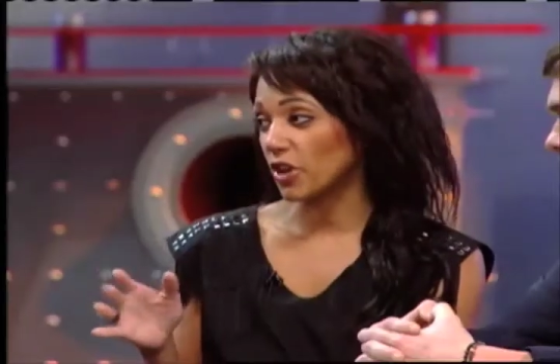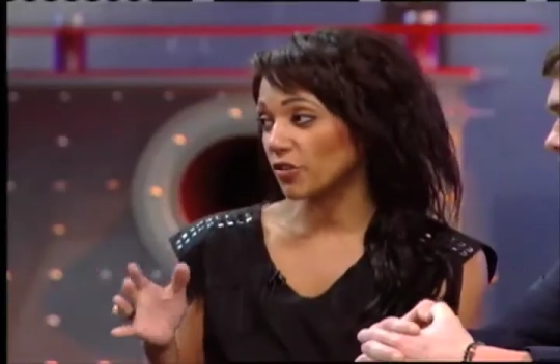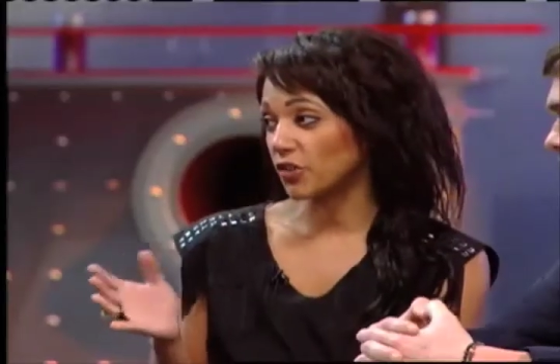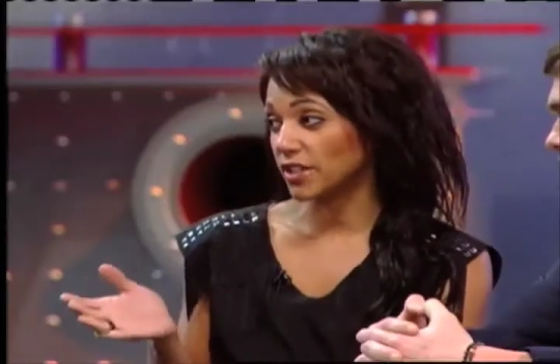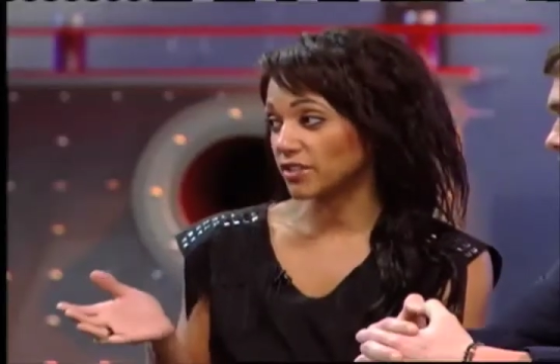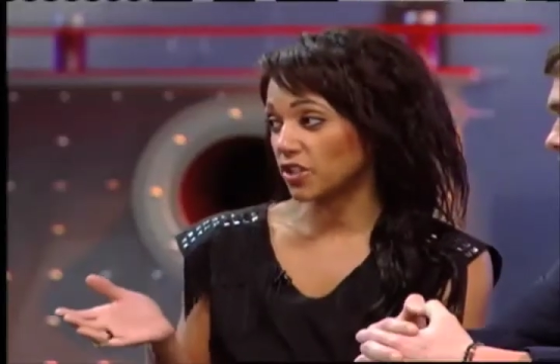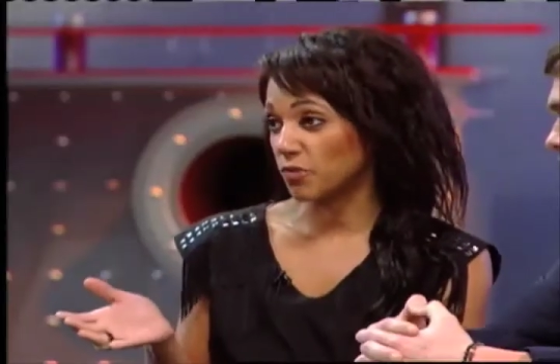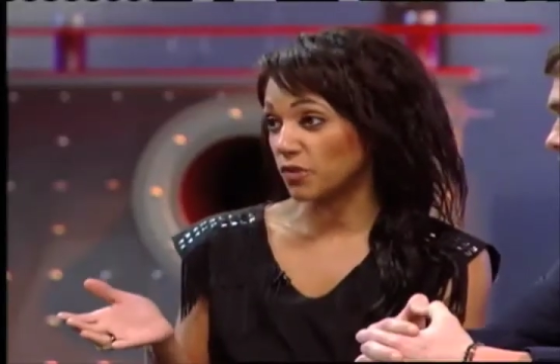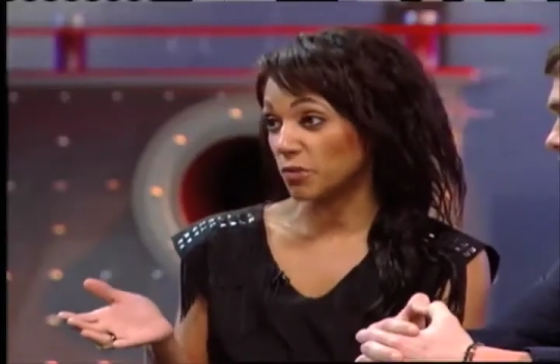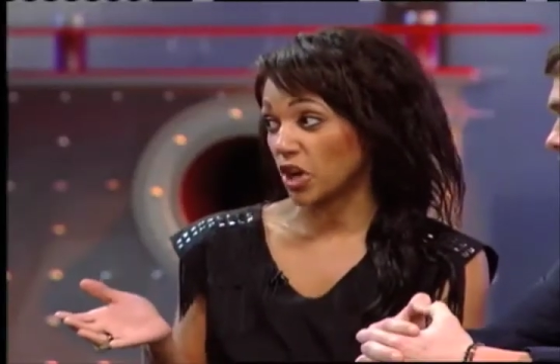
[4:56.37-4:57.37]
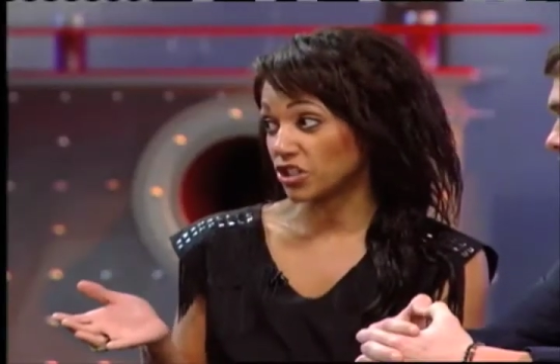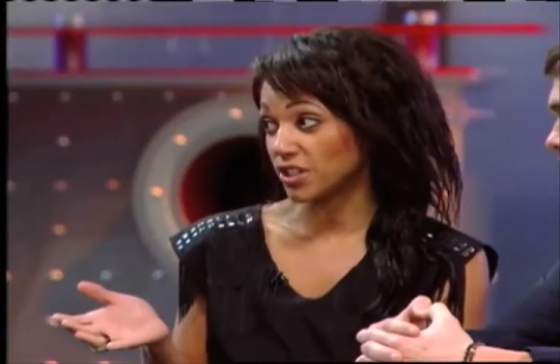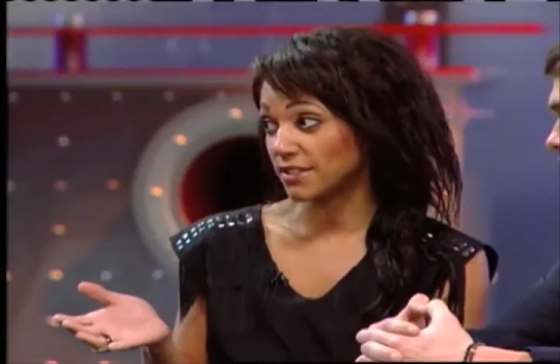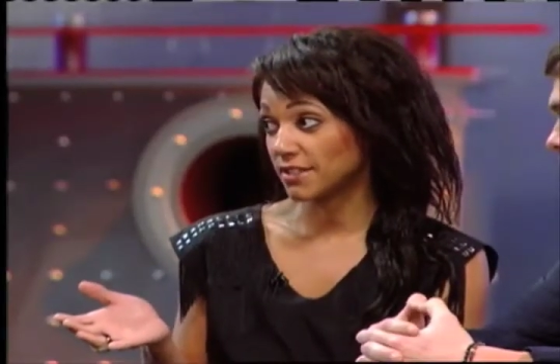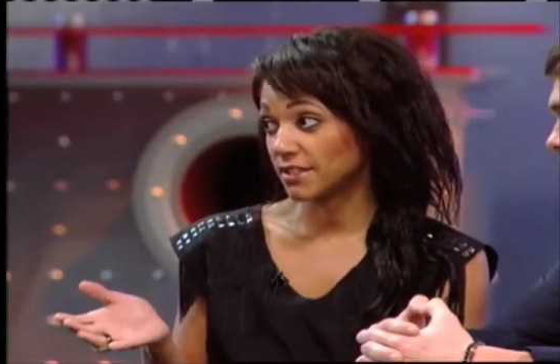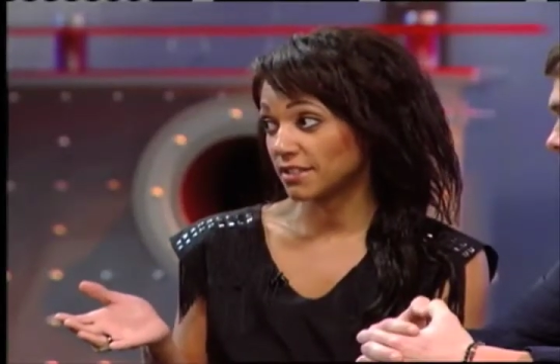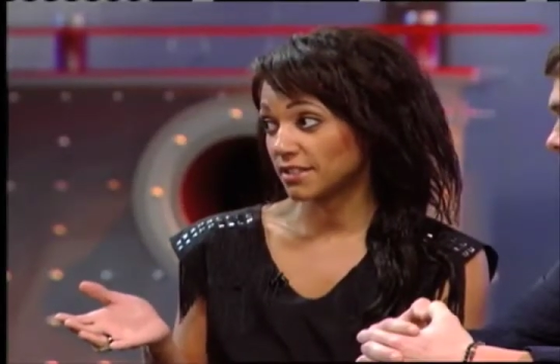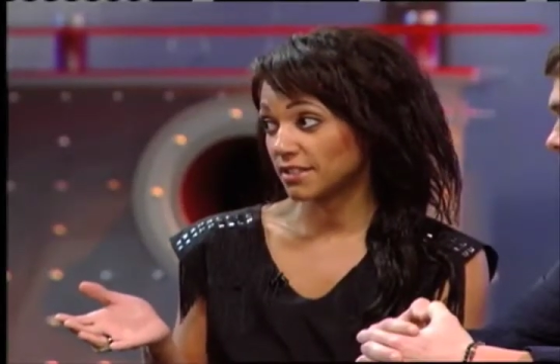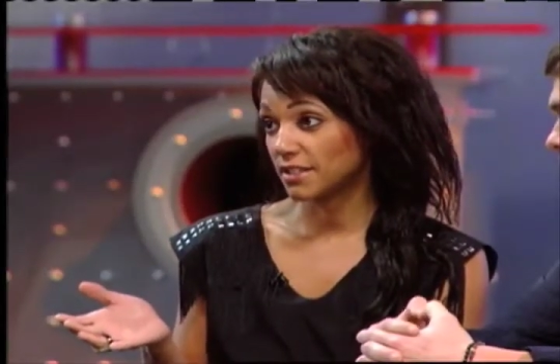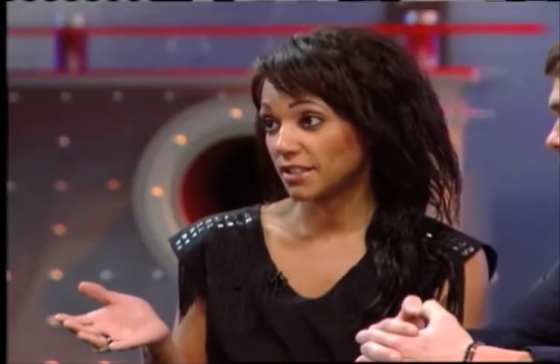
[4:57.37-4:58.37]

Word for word: I don't know if you guys saw the movie Precious. Yeah.